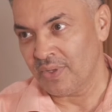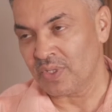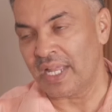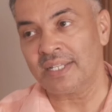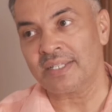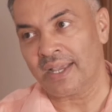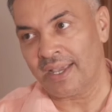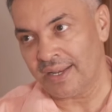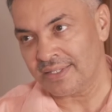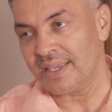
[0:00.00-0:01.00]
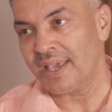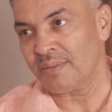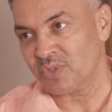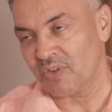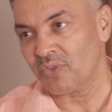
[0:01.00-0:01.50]
So that is again a
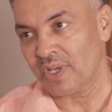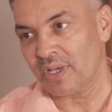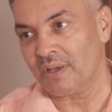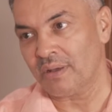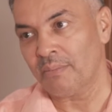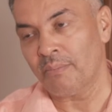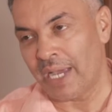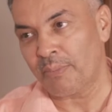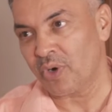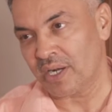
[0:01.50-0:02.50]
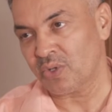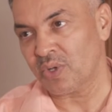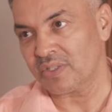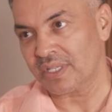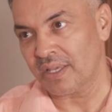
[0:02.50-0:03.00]
CRM software byproduct,
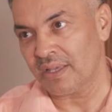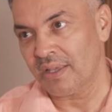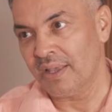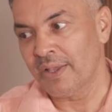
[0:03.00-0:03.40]
you can say.